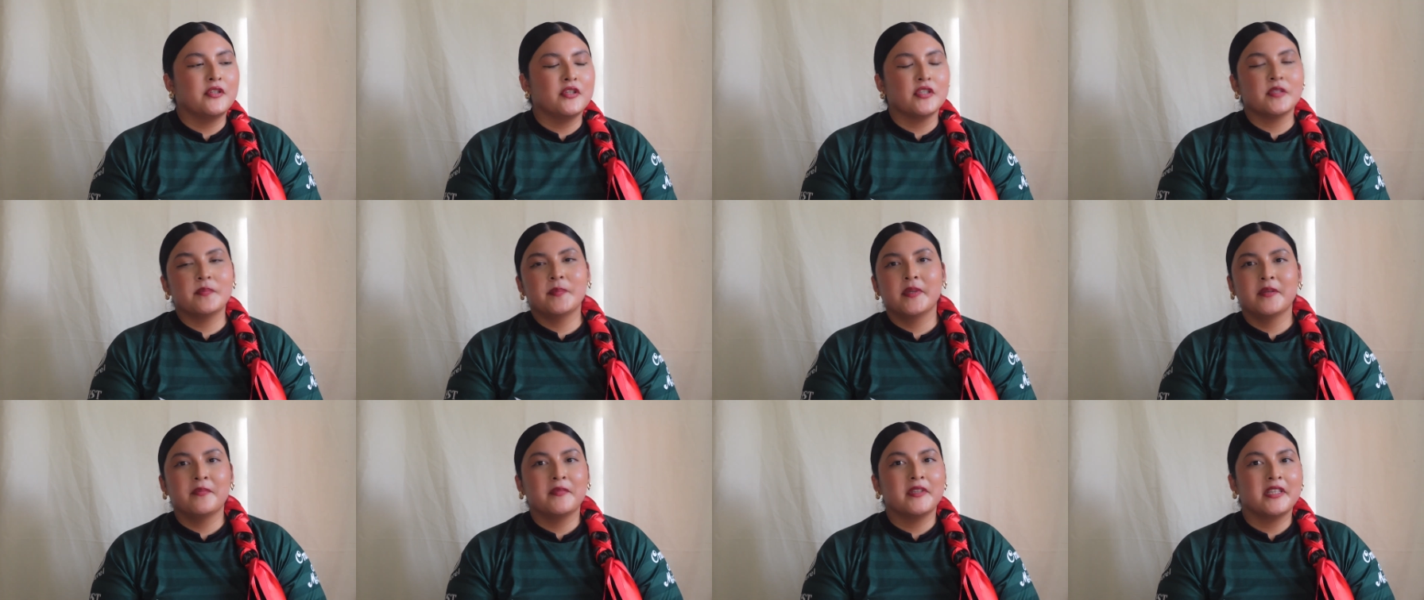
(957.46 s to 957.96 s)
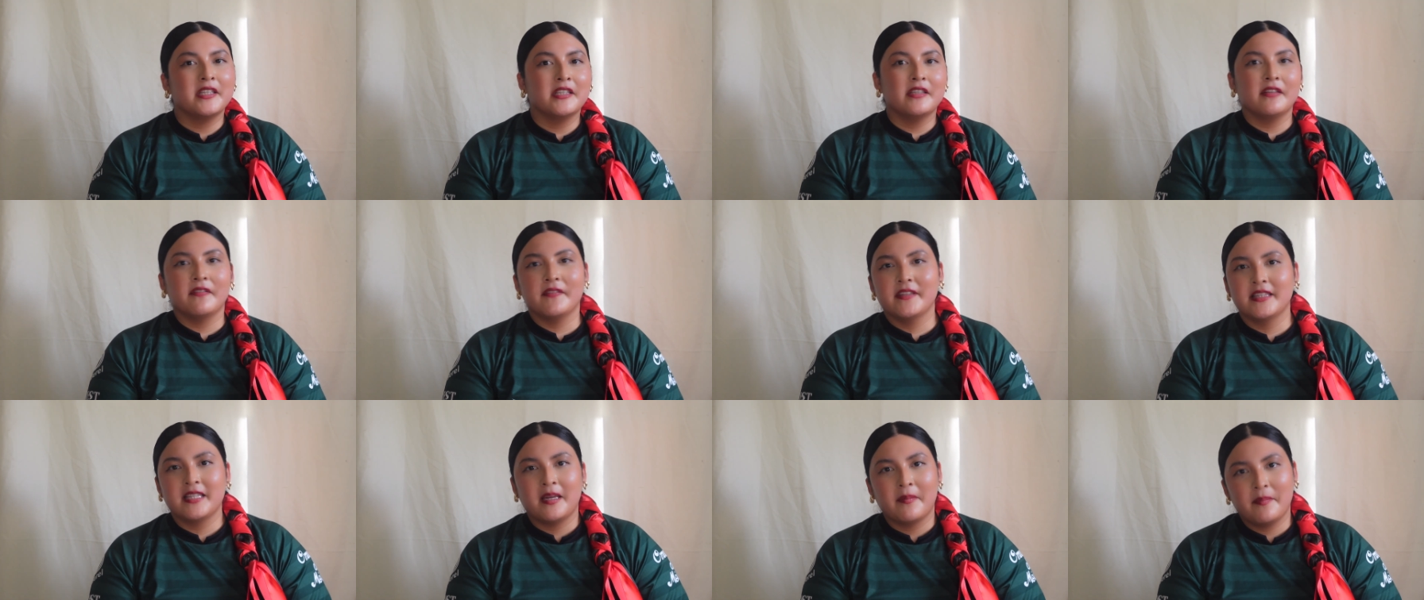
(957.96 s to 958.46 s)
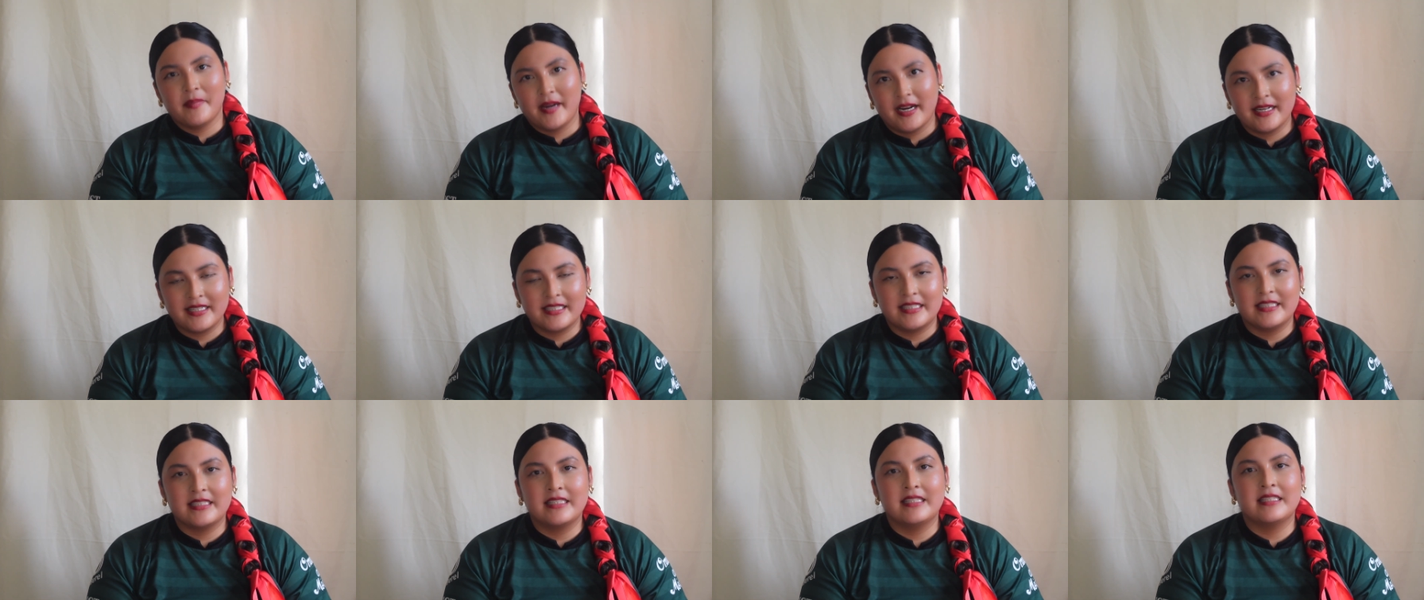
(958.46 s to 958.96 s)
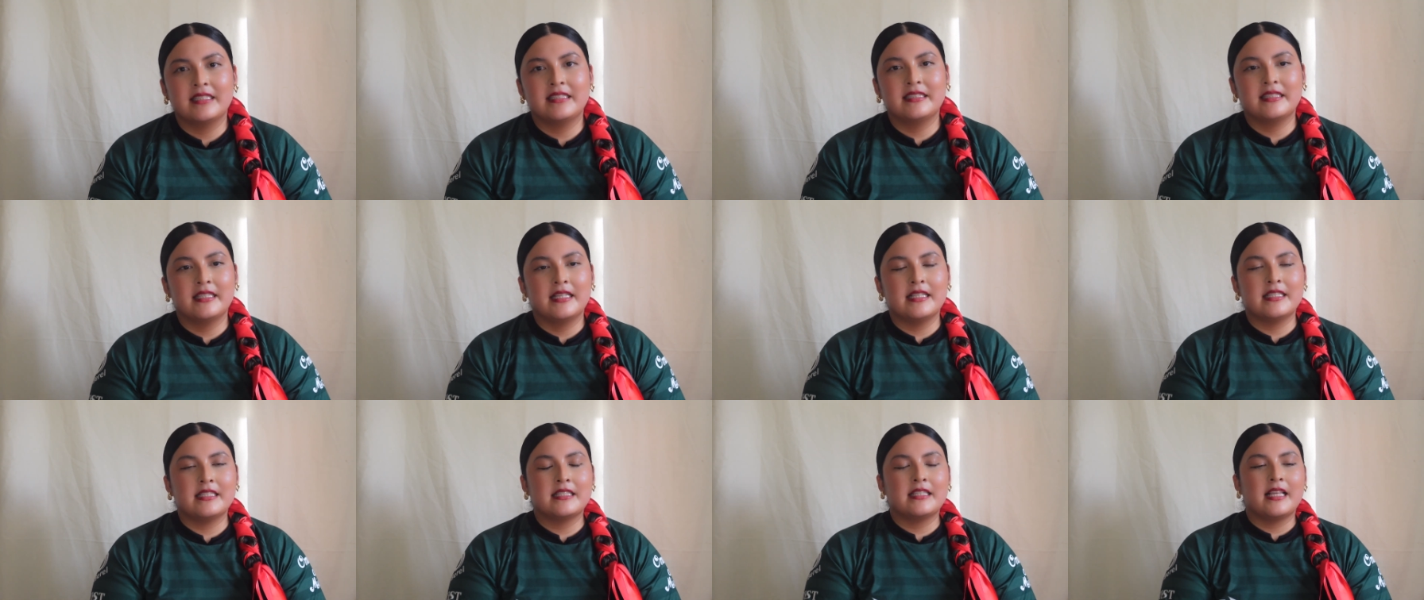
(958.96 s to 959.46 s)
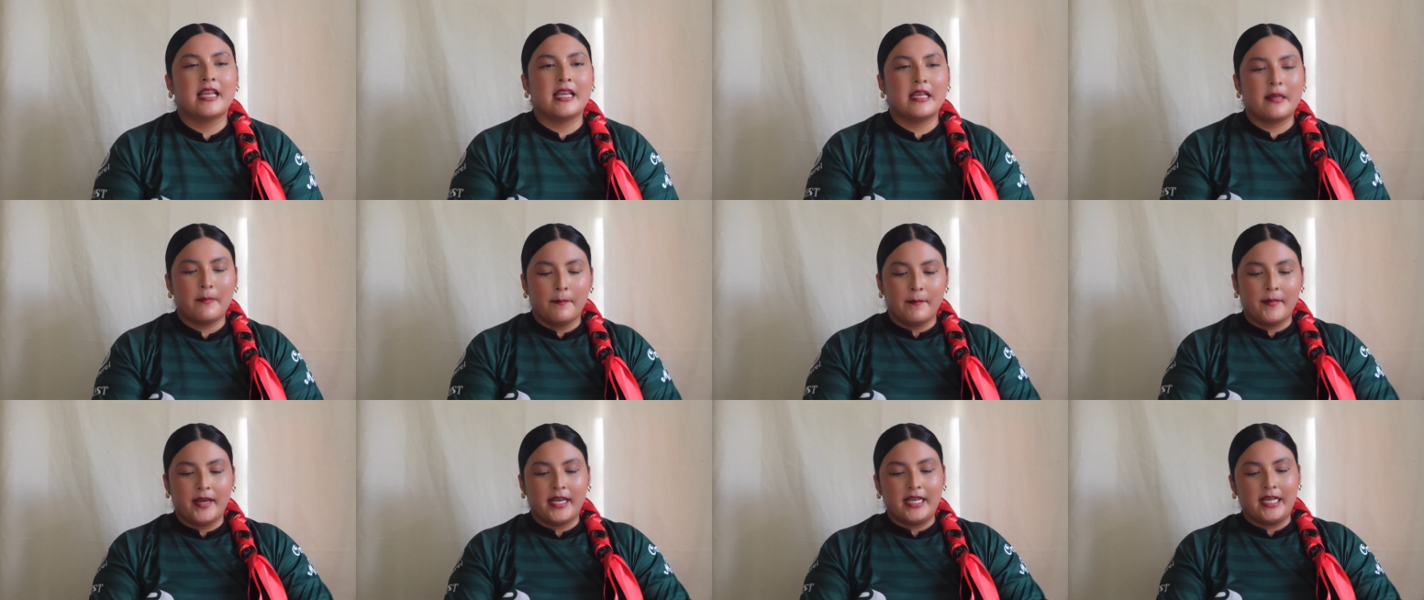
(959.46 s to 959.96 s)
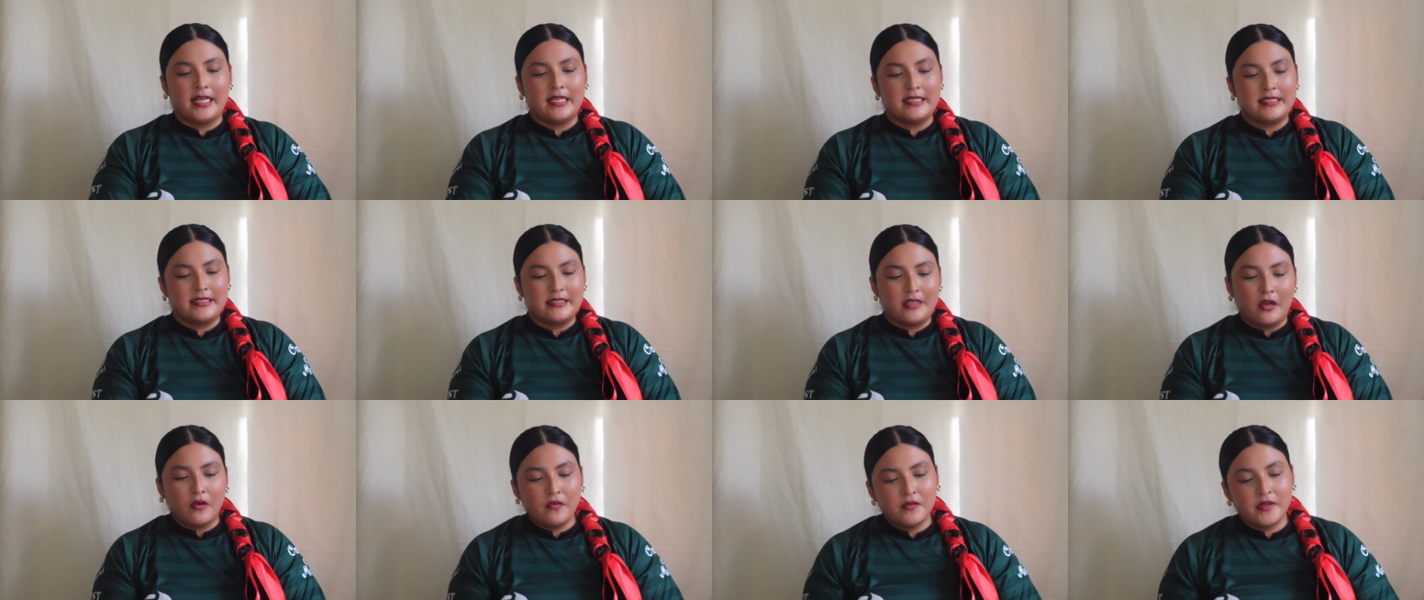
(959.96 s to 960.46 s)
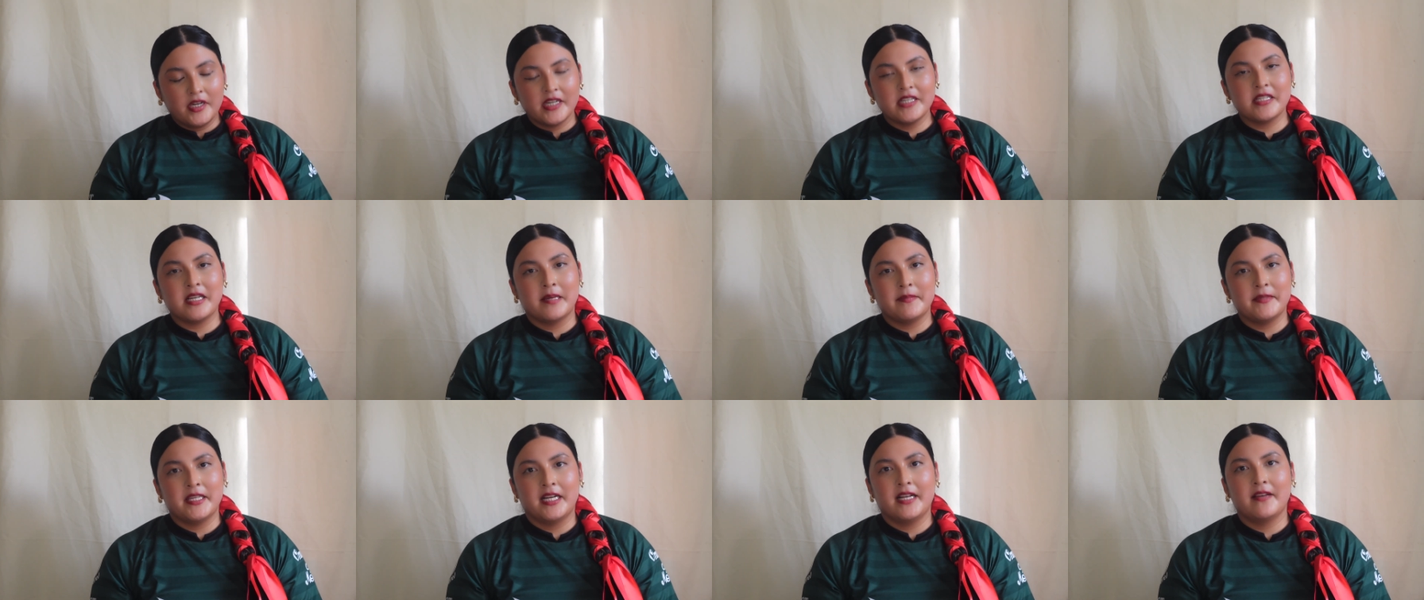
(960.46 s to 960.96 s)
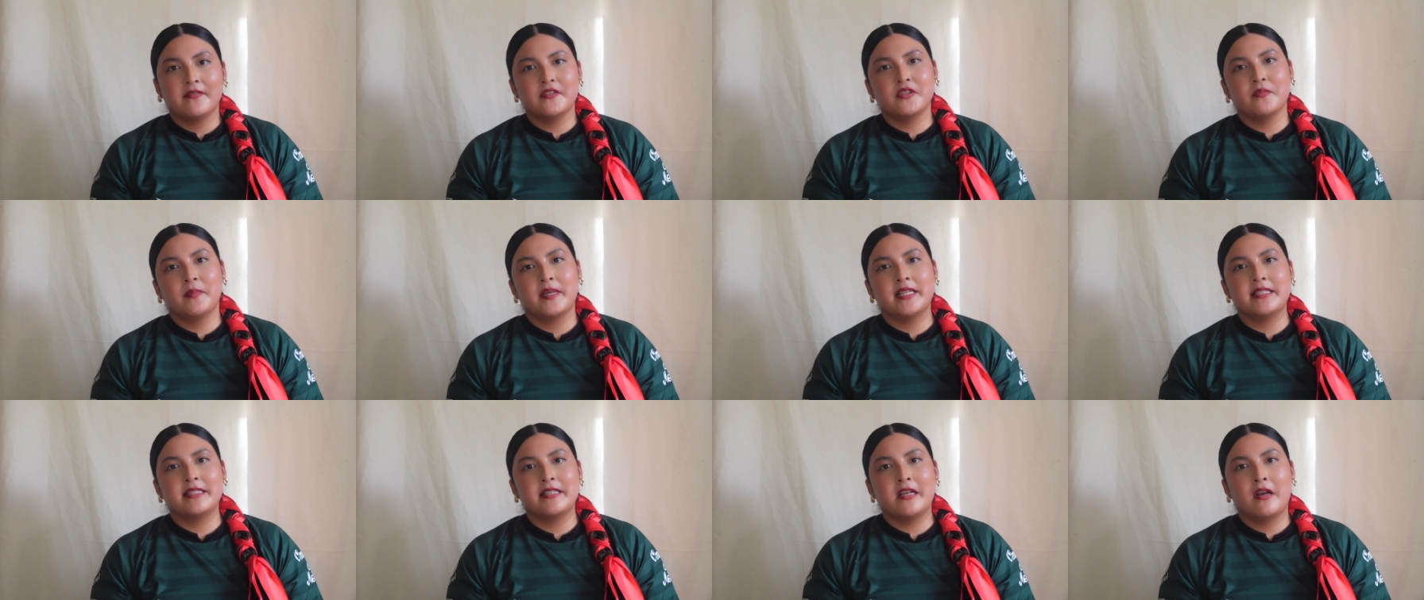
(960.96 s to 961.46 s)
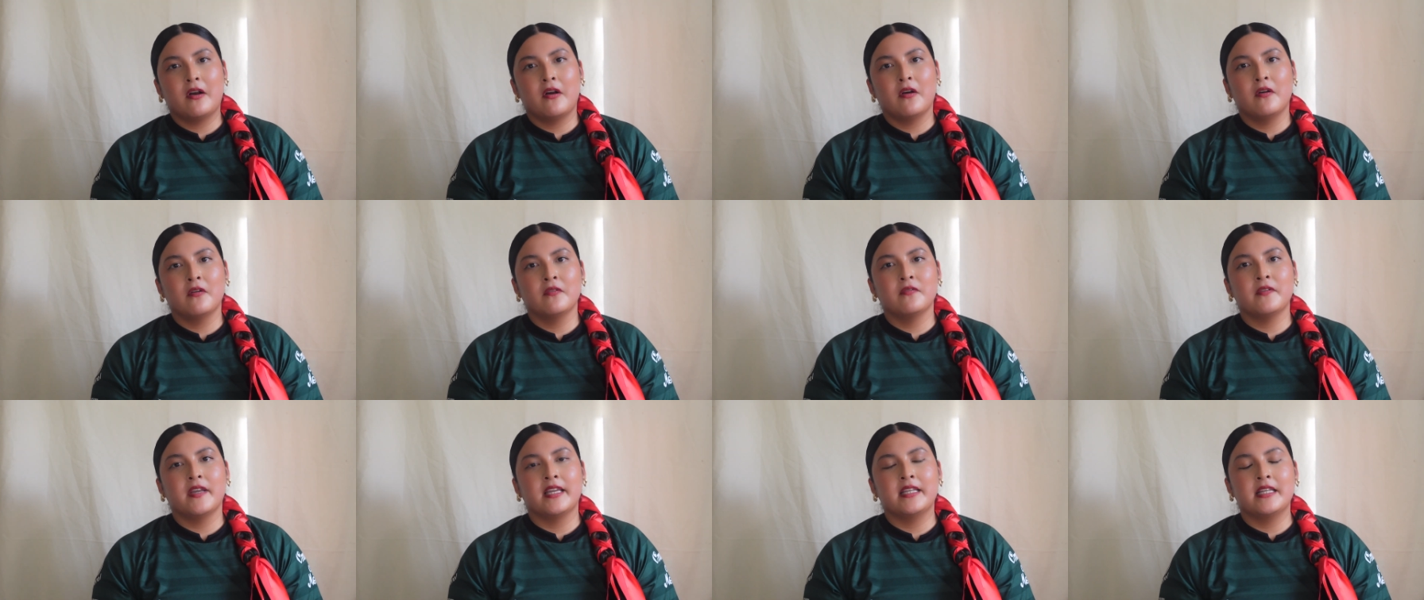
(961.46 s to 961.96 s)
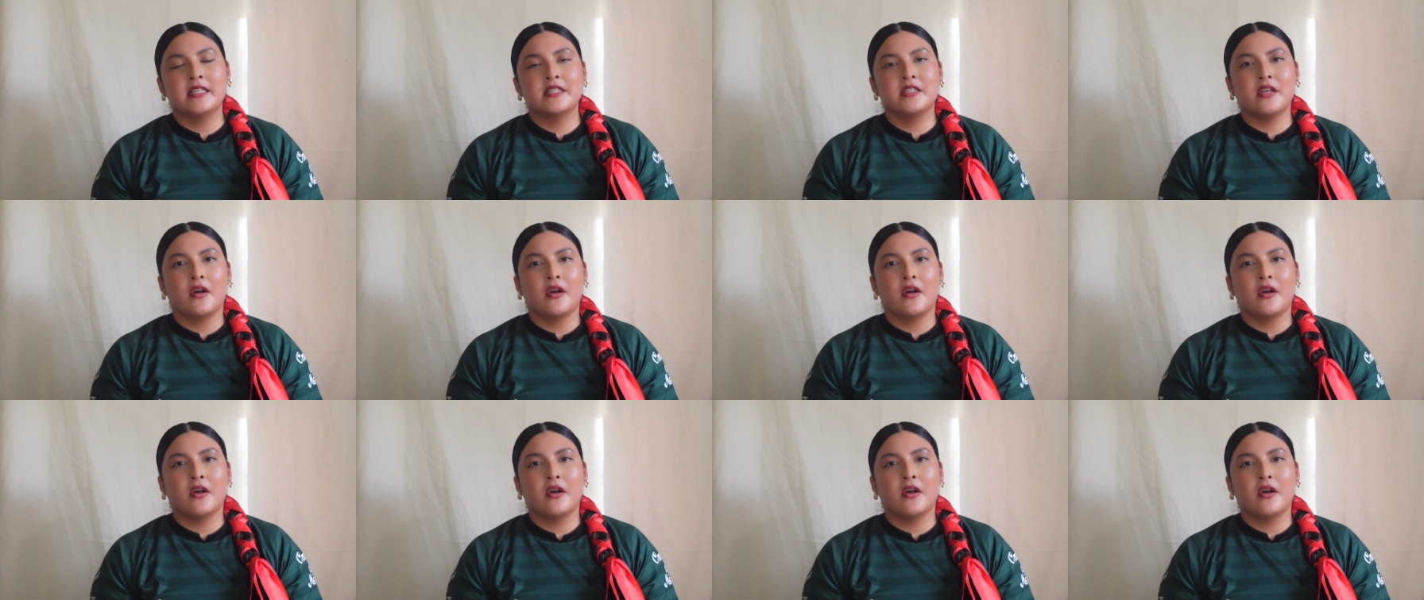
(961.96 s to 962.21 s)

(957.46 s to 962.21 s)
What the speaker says: Just been really loving that practice. It's like my self-care time that I have to myself, and it's